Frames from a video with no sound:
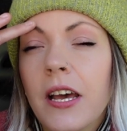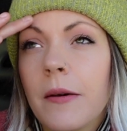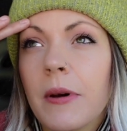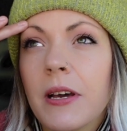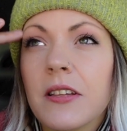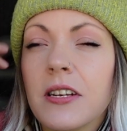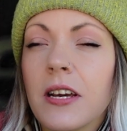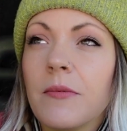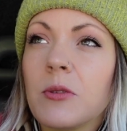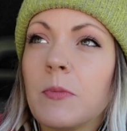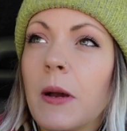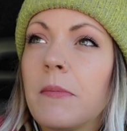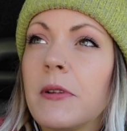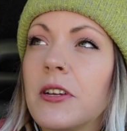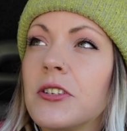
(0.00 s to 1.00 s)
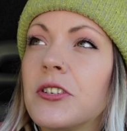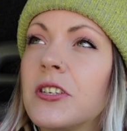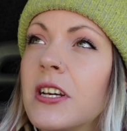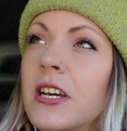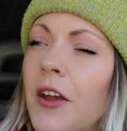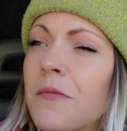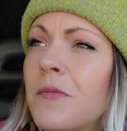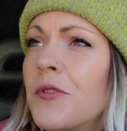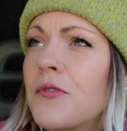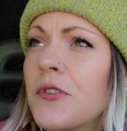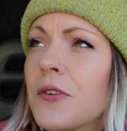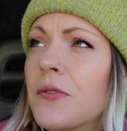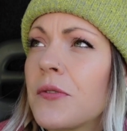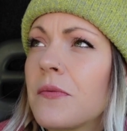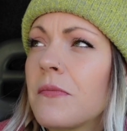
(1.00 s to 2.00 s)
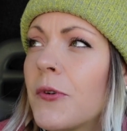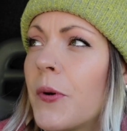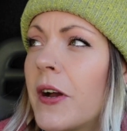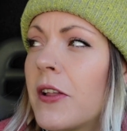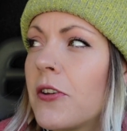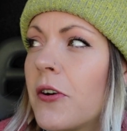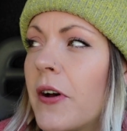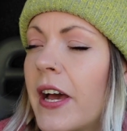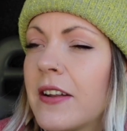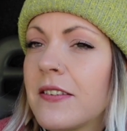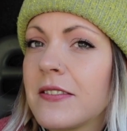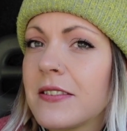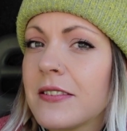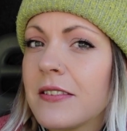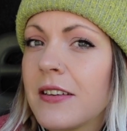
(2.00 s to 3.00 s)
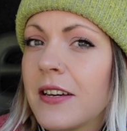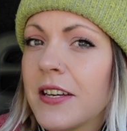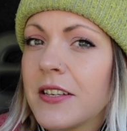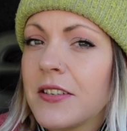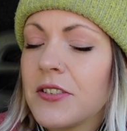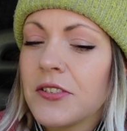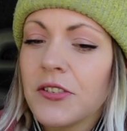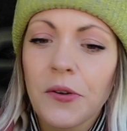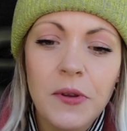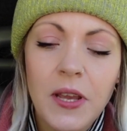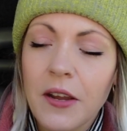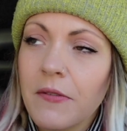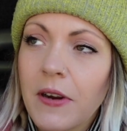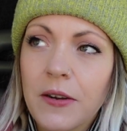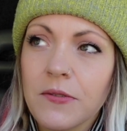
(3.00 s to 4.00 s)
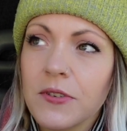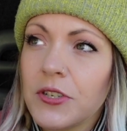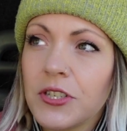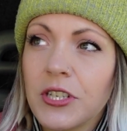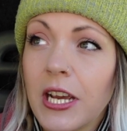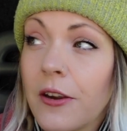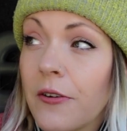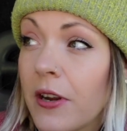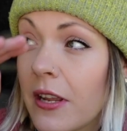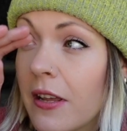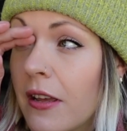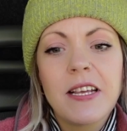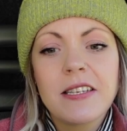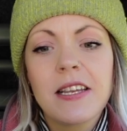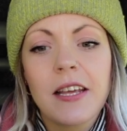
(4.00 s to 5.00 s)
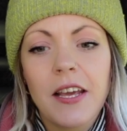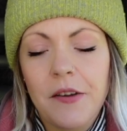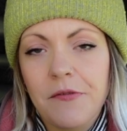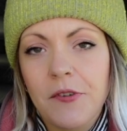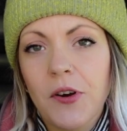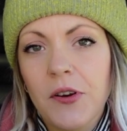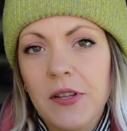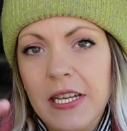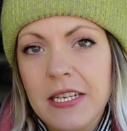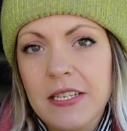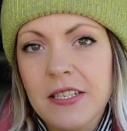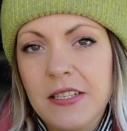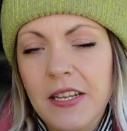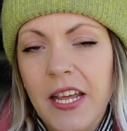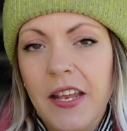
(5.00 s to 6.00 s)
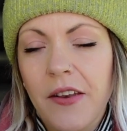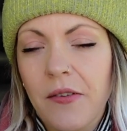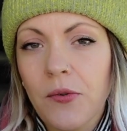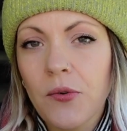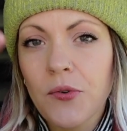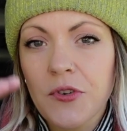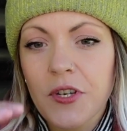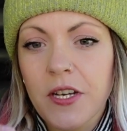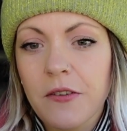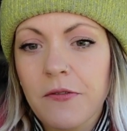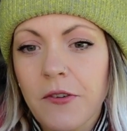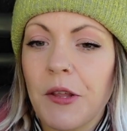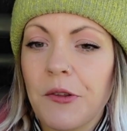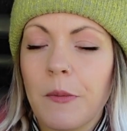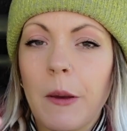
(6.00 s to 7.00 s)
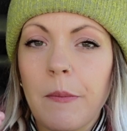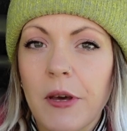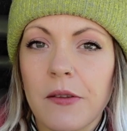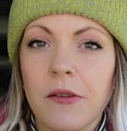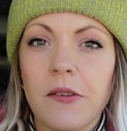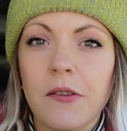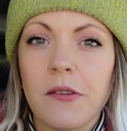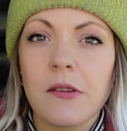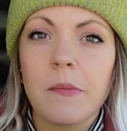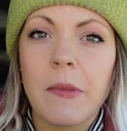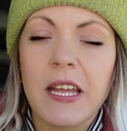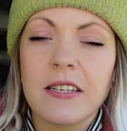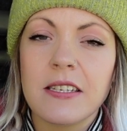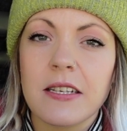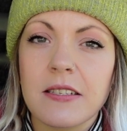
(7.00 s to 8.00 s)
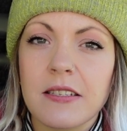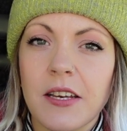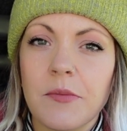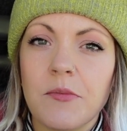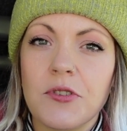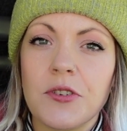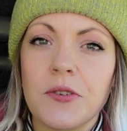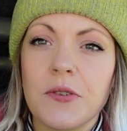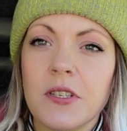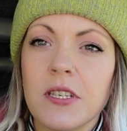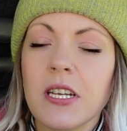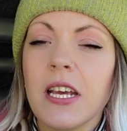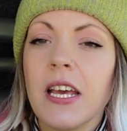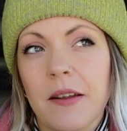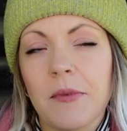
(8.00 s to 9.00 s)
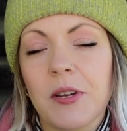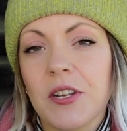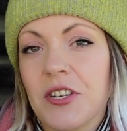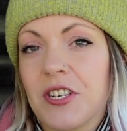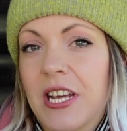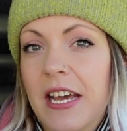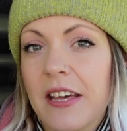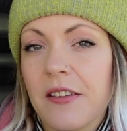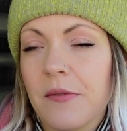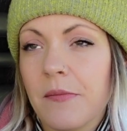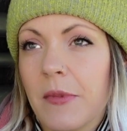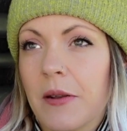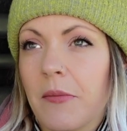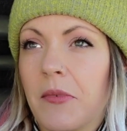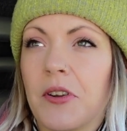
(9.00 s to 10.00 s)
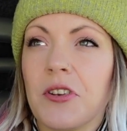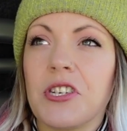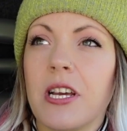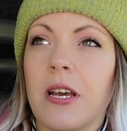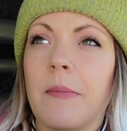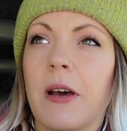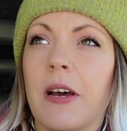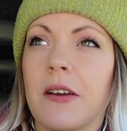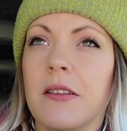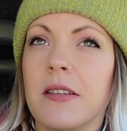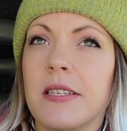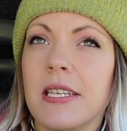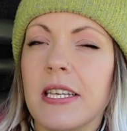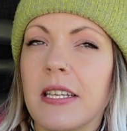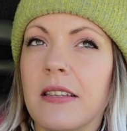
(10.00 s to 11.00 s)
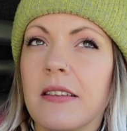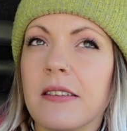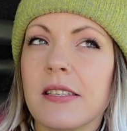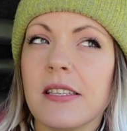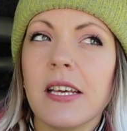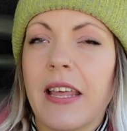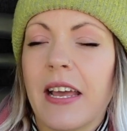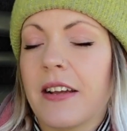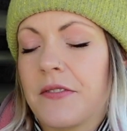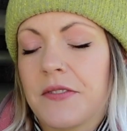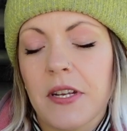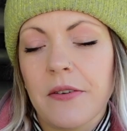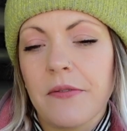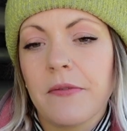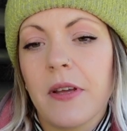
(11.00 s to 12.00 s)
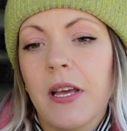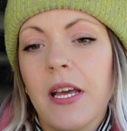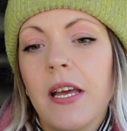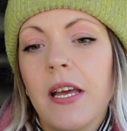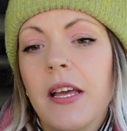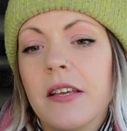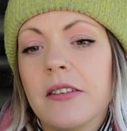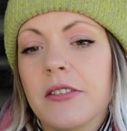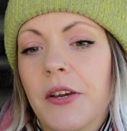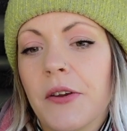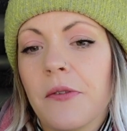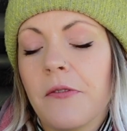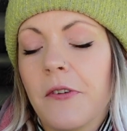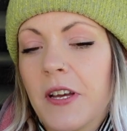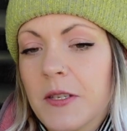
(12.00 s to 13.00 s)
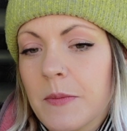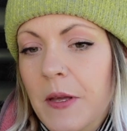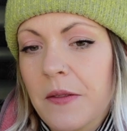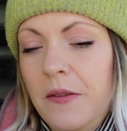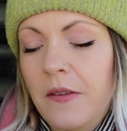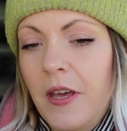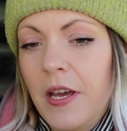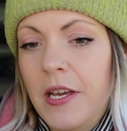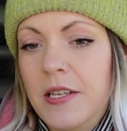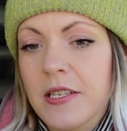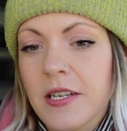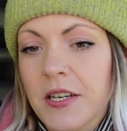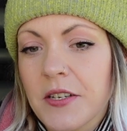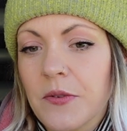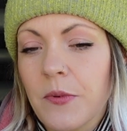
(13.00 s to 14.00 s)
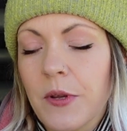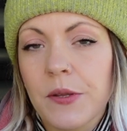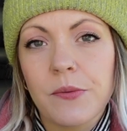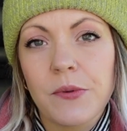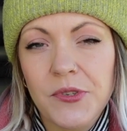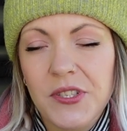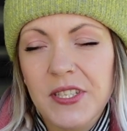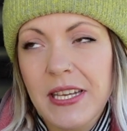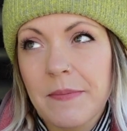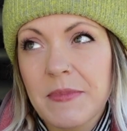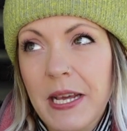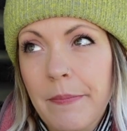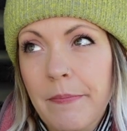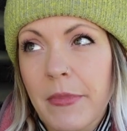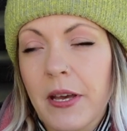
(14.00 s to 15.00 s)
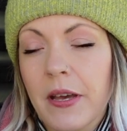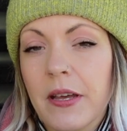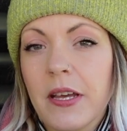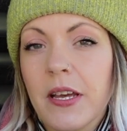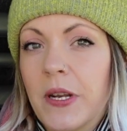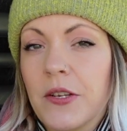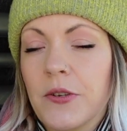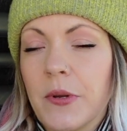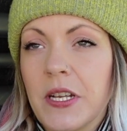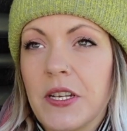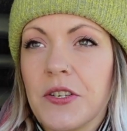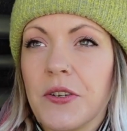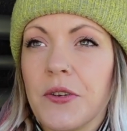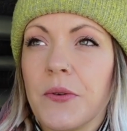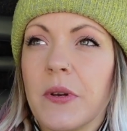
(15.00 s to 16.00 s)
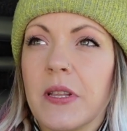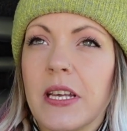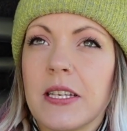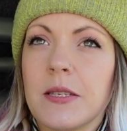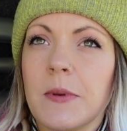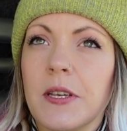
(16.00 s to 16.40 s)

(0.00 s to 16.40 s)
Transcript: and by the time it's published I've moved on quite a lot and I just don't get around to sharing. Basically I've got a list in order month by month, the paintings that I produced, and I'm going to share them and I'm going to share behind the scenes and that kind of stuff. So the first month I started with was September 2022, and that's